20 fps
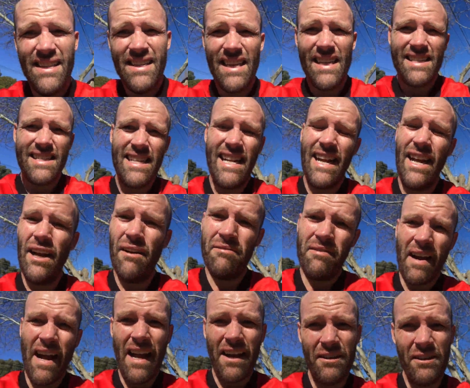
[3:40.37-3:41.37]
Yesterday I
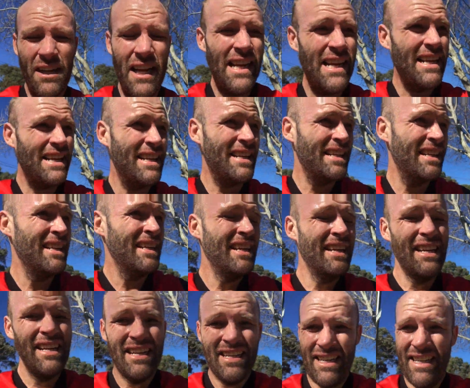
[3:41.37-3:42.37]
failed,
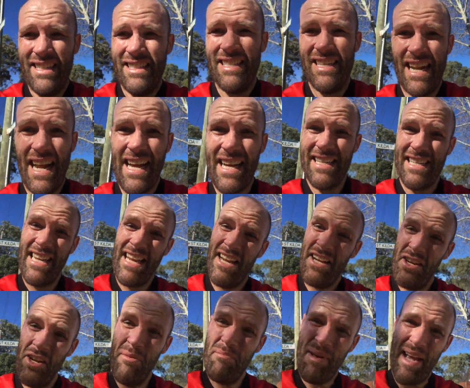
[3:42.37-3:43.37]
today I set a
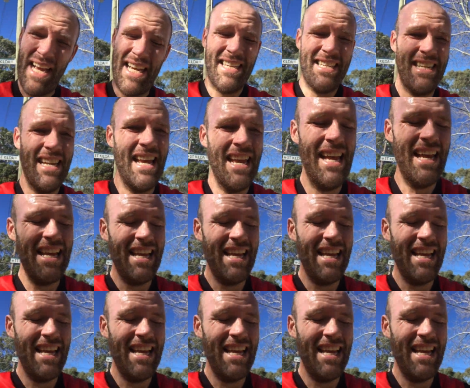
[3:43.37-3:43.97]
new best.